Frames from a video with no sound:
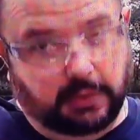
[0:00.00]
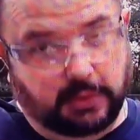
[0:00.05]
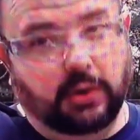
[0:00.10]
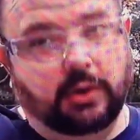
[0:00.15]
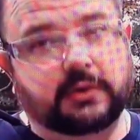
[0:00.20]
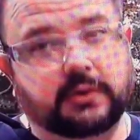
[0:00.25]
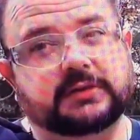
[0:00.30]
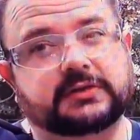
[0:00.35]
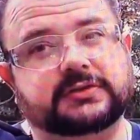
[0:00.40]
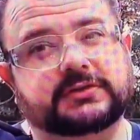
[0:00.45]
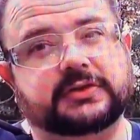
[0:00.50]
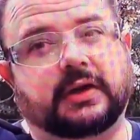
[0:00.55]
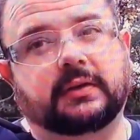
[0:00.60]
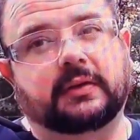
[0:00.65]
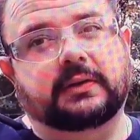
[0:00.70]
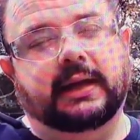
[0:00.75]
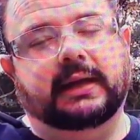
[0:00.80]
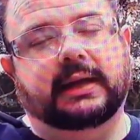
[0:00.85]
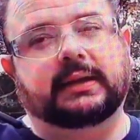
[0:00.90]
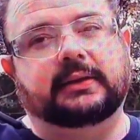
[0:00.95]
marks
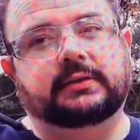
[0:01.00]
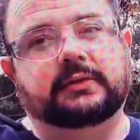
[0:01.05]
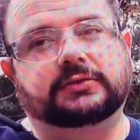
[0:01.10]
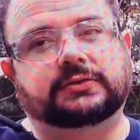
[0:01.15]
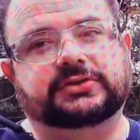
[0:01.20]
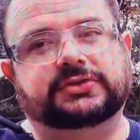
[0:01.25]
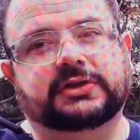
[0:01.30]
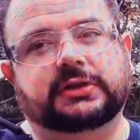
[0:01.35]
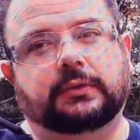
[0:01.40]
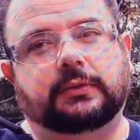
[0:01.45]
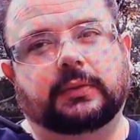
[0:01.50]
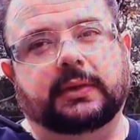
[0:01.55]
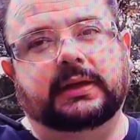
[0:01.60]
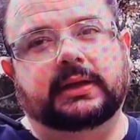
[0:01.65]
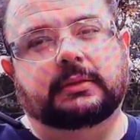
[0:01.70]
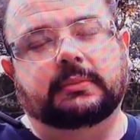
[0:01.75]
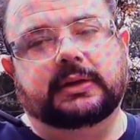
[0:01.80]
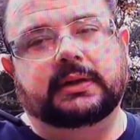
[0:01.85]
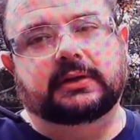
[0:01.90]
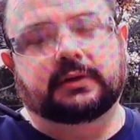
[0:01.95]
on that little silhouette in the